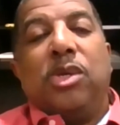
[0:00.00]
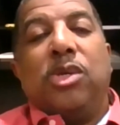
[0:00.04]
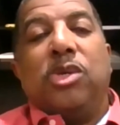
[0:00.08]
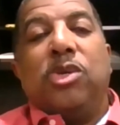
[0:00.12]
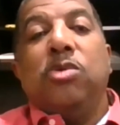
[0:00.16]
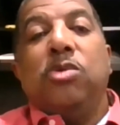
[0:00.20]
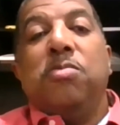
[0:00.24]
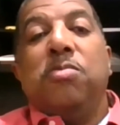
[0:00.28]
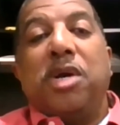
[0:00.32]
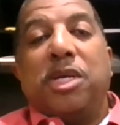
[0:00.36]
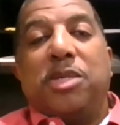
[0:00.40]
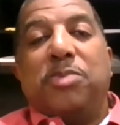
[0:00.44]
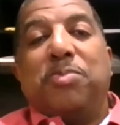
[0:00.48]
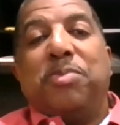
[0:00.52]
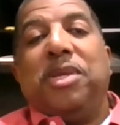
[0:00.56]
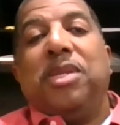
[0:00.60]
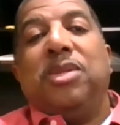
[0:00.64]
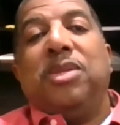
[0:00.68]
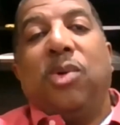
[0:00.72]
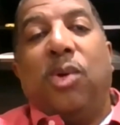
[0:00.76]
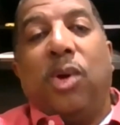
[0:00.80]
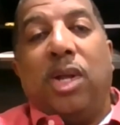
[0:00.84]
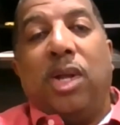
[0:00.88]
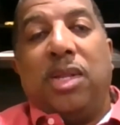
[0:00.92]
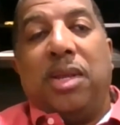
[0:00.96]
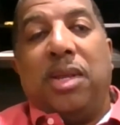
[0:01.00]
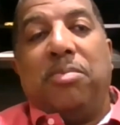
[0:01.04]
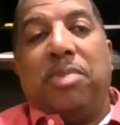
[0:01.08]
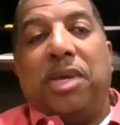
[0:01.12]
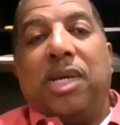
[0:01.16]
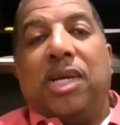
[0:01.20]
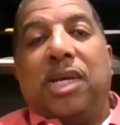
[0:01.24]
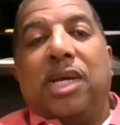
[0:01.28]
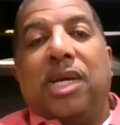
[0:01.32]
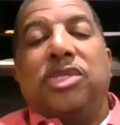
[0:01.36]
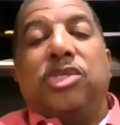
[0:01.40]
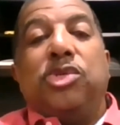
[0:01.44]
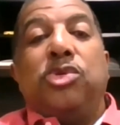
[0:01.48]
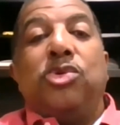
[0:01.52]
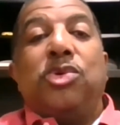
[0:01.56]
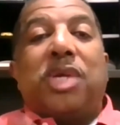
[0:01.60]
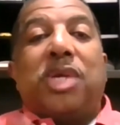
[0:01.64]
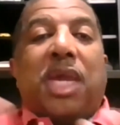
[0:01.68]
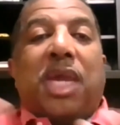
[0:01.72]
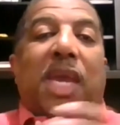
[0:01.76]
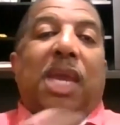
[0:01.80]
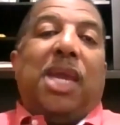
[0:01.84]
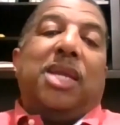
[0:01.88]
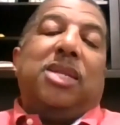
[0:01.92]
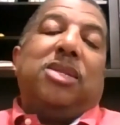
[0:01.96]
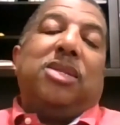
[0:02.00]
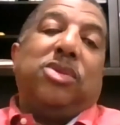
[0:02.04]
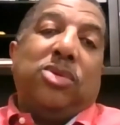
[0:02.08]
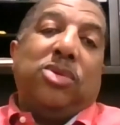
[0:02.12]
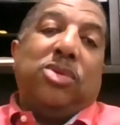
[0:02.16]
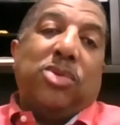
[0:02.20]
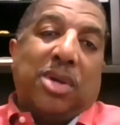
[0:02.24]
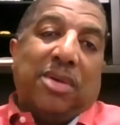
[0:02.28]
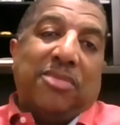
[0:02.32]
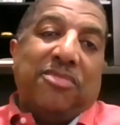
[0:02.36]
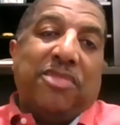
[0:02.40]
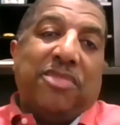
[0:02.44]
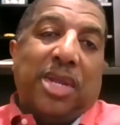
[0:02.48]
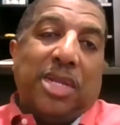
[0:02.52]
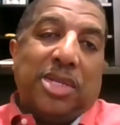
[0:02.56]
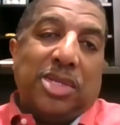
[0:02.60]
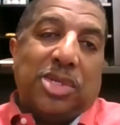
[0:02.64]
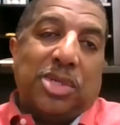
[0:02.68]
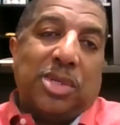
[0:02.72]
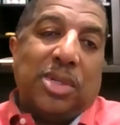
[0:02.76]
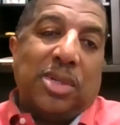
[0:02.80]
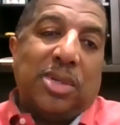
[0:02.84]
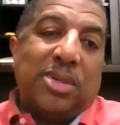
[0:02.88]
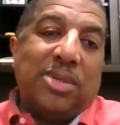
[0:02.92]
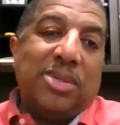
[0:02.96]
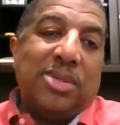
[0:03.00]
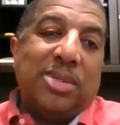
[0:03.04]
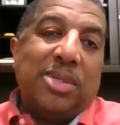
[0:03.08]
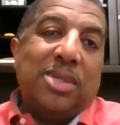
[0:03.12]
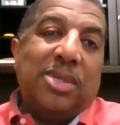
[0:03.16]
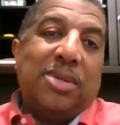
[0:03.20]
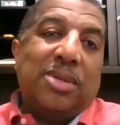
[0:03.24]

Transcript: you must be doing it because you can't do conventional.